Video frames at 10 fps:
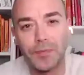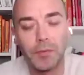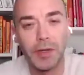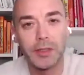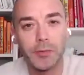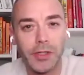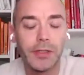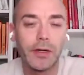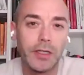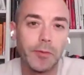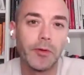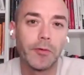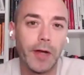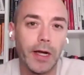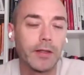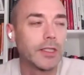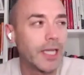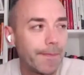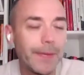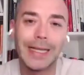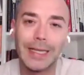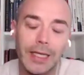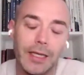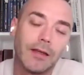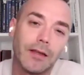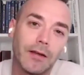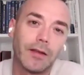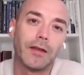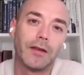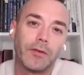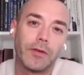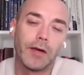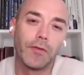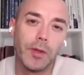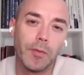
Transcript: because we just talked about the fact that typically, the government, the